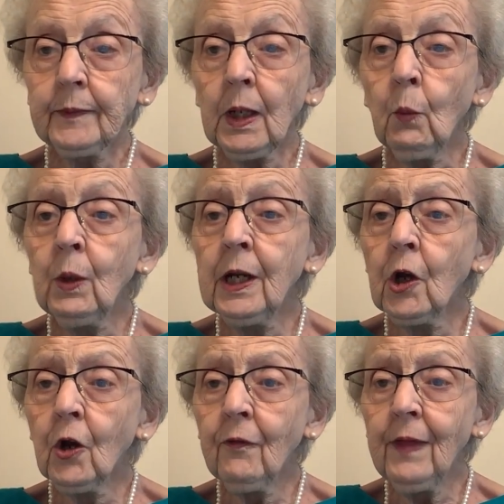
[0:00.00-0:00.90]
we
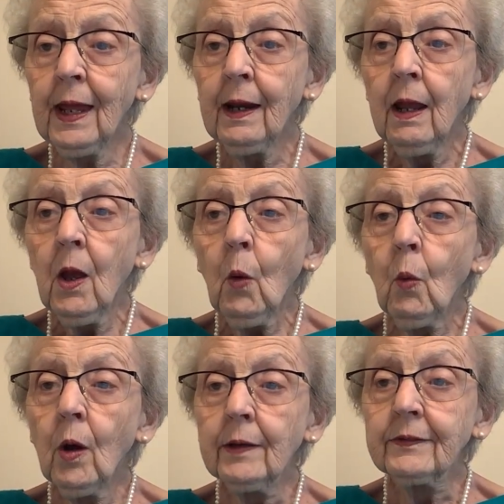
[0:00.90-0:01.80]
learned that
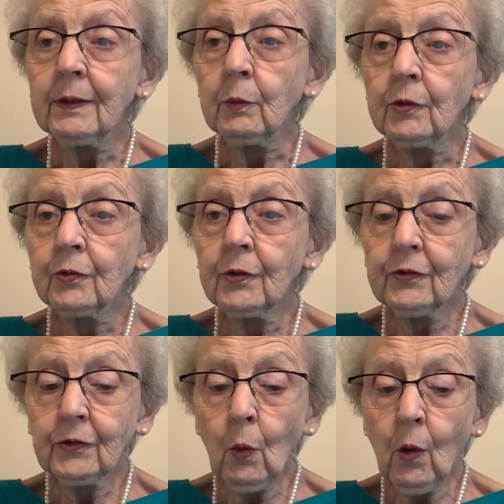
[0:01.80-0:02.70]
once it was
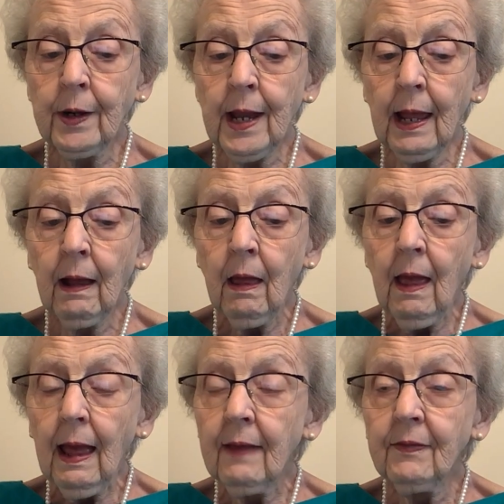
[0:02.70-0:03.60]
restored now,
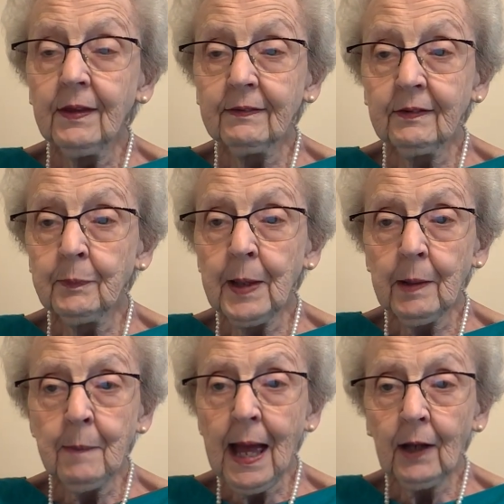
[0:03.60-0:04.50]
and this has been
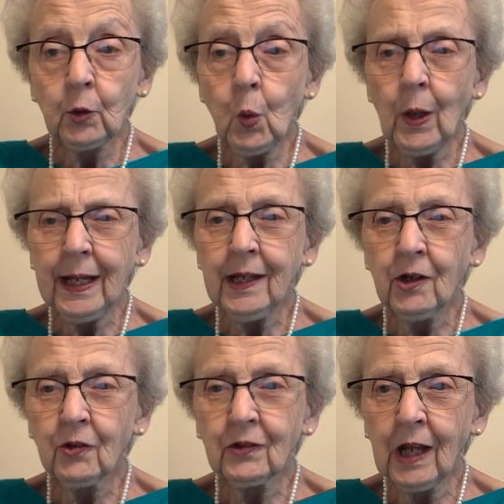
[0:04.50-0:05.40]
about 20
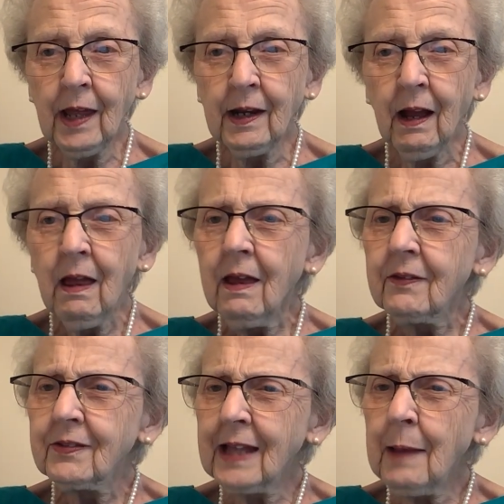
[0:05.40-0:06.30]
years later,
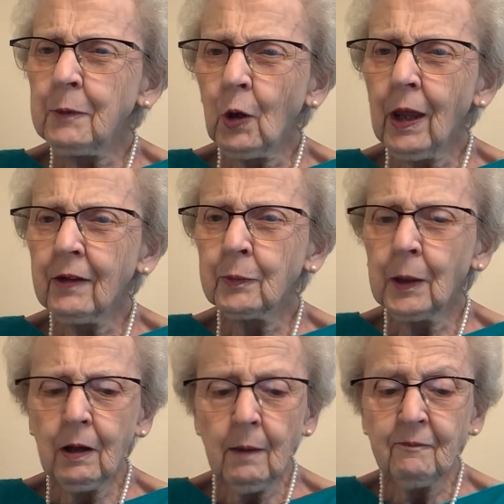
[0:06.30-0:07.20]
Samuel has
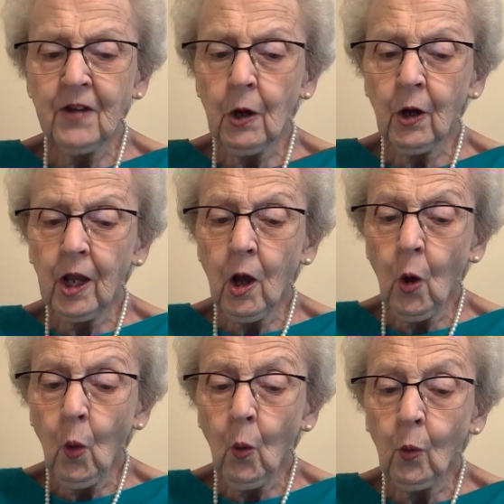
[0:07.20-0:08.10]
become very
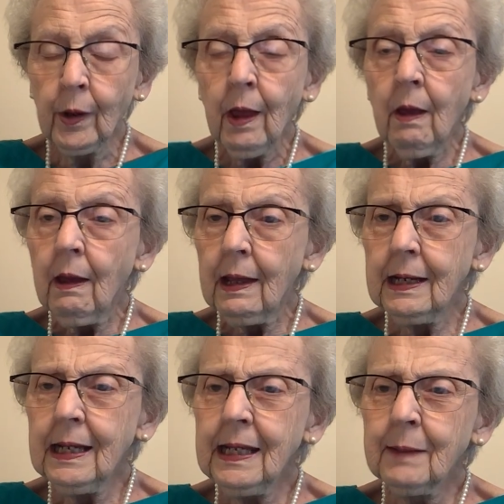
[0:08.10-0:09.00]
old, and
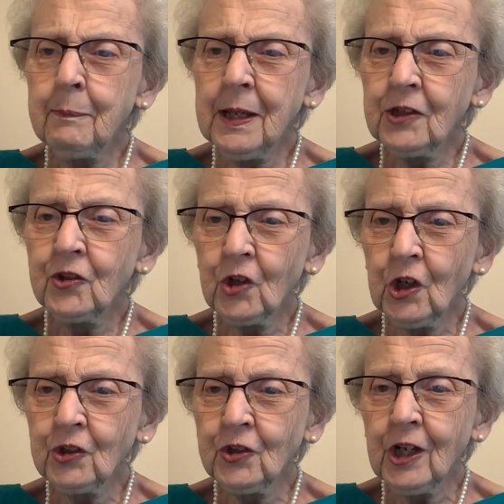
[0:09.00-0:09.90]
he had been
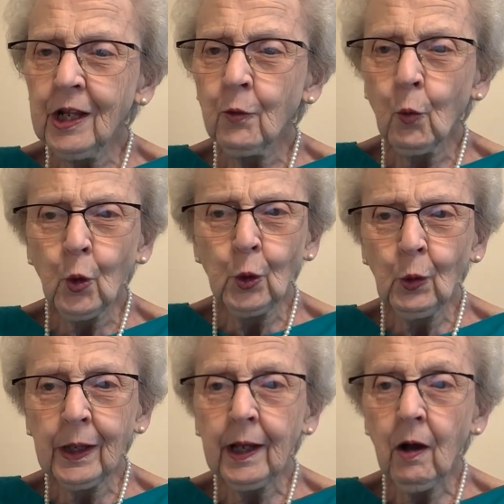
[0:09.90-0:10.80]
judging and
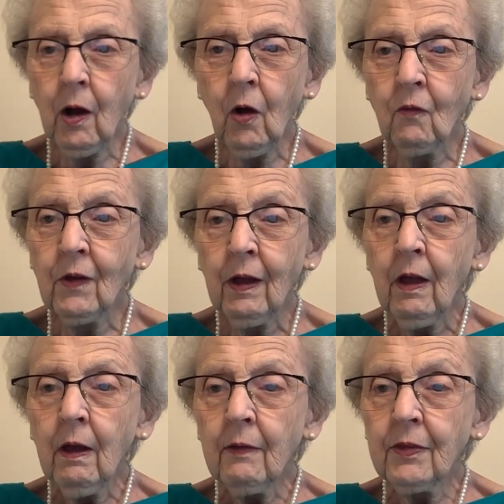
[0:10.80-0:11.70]
ruling over
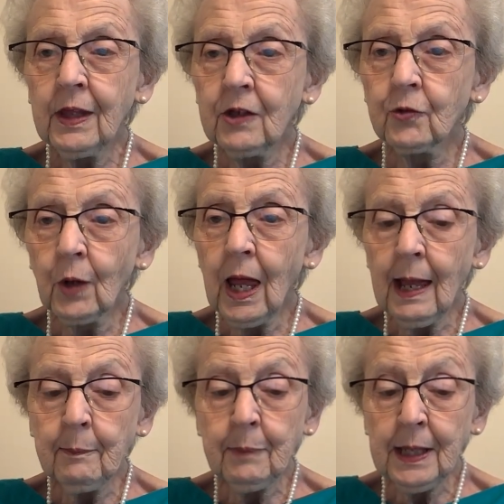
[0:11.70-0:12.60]
the
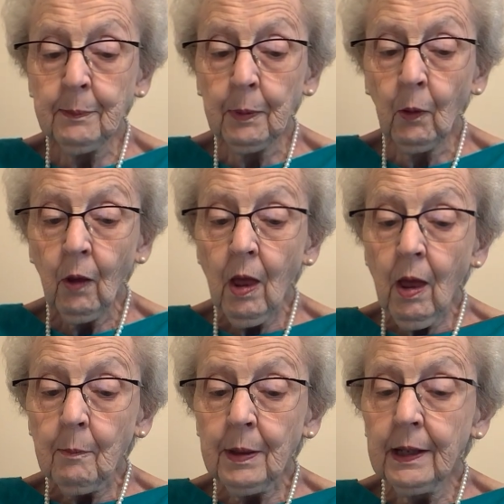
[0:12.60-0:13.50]
Israelite people,
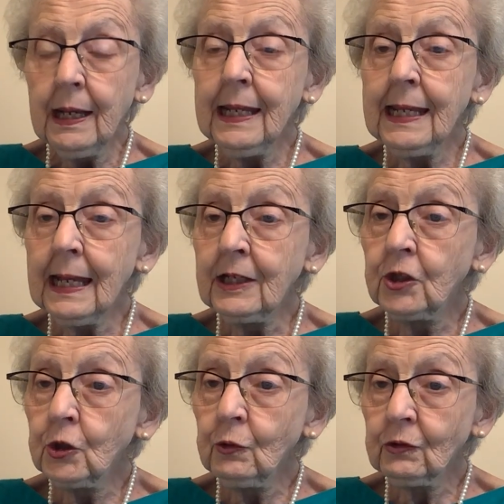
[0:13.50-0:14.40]
but he had
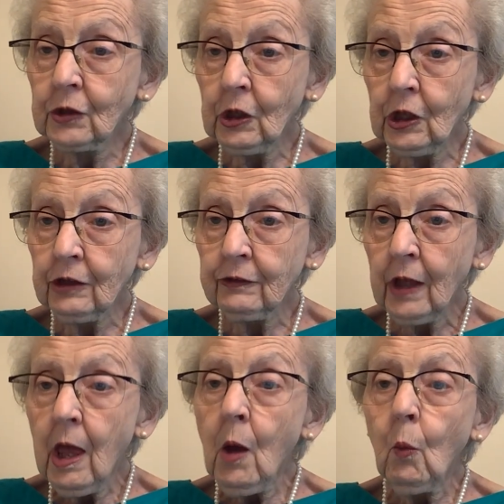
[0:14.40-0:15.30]
two sons.
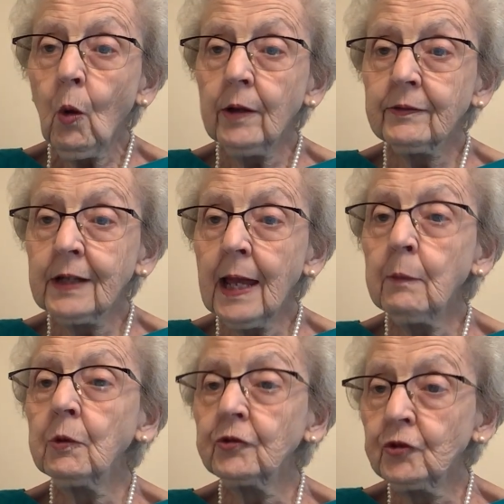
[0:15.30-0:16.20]
One's name
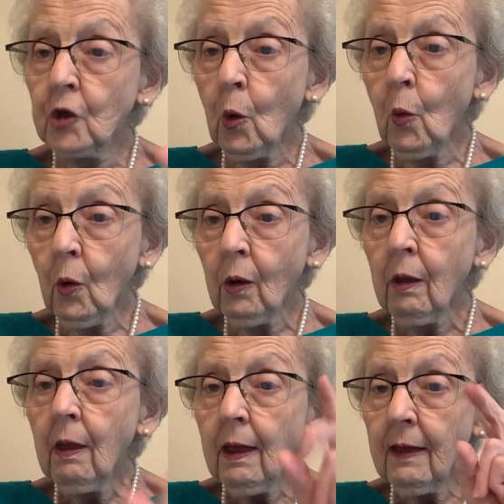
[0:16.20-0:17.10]
was Joel,
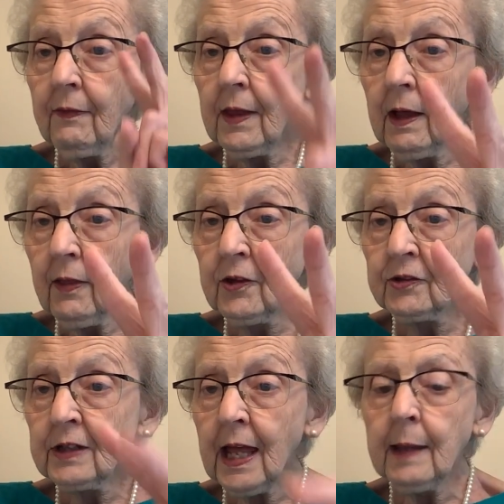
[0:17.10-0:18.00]
and the
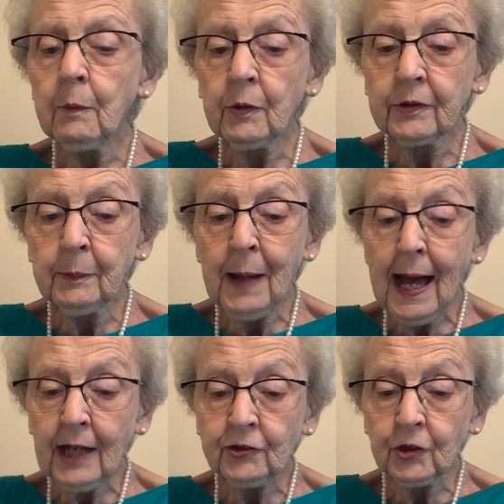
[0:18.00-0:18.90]
other's name was
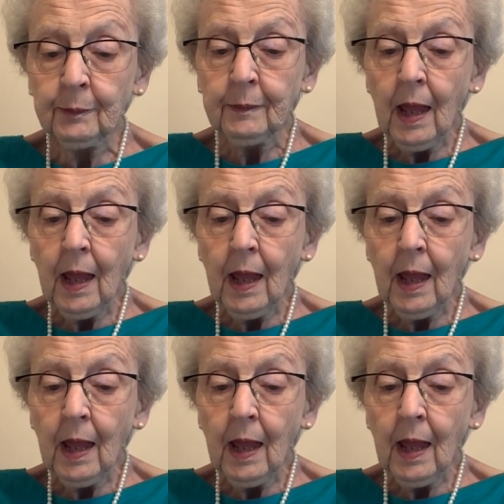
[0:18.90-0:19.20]
Abijah.